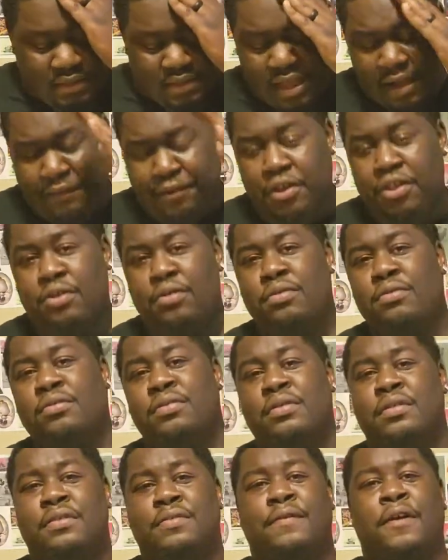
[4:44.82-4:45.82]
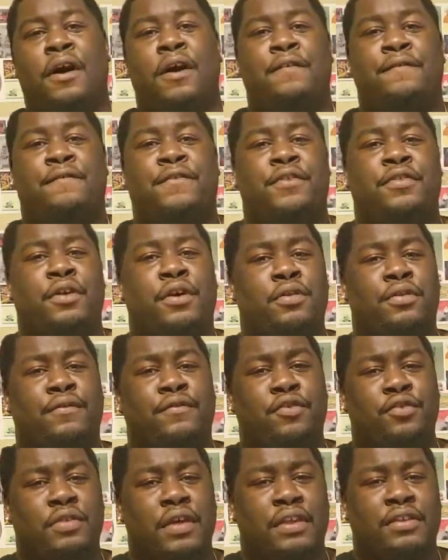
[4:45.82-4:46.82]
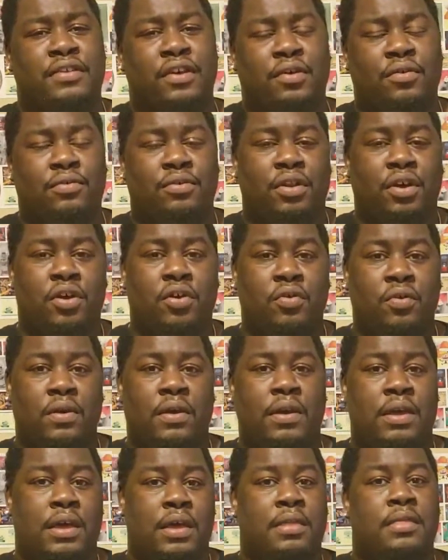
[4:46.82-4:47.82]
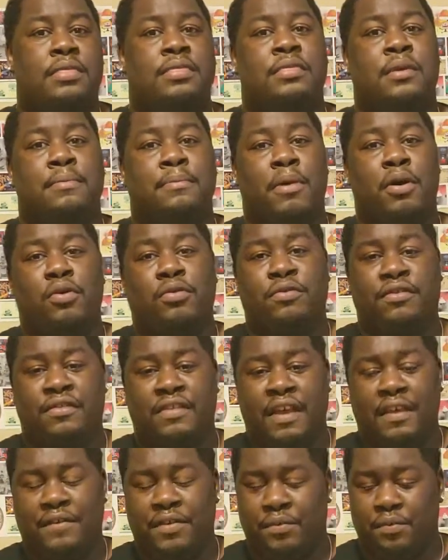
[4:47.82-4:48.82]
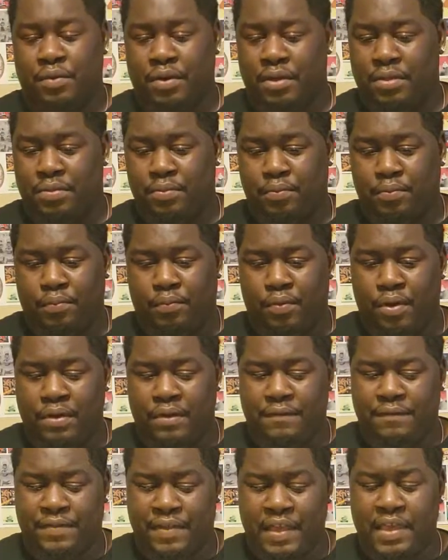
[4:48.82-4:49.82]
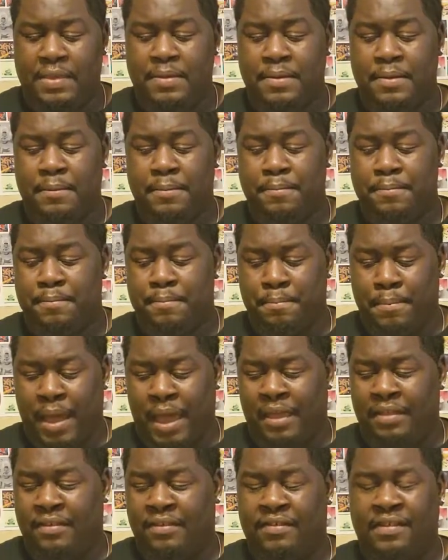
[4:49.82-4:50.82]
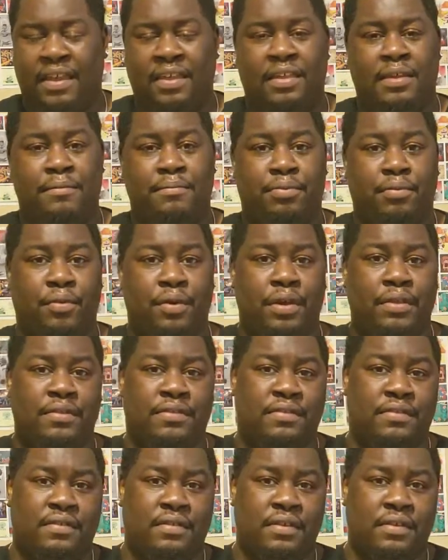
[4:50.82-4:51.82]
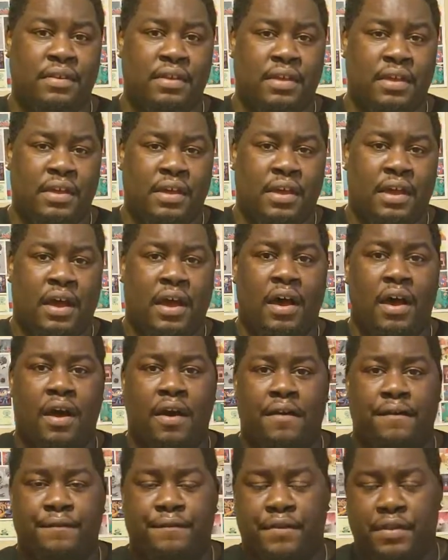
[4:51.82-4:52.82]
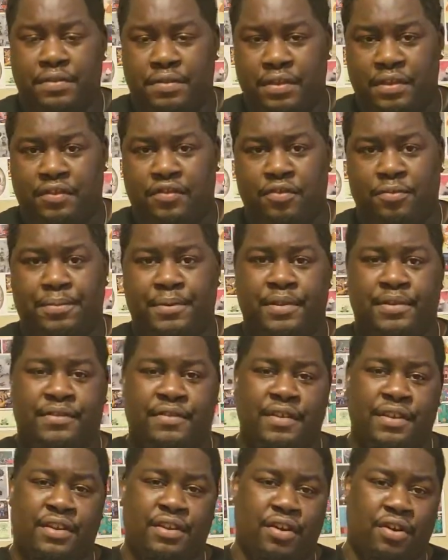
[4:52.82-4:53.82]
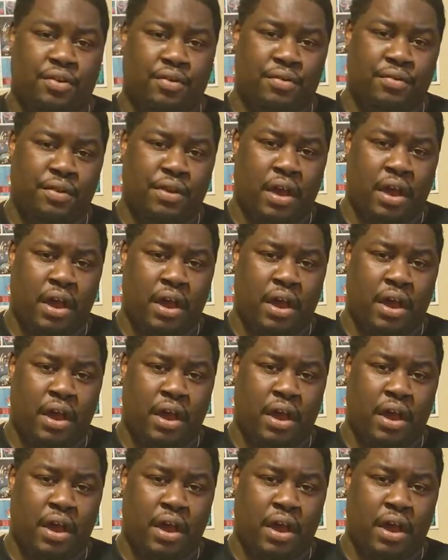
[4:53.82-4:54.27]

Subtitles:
Now for you, for those of you that don't know, the Mode 7 was one of the main selling points of the Super Nintendo.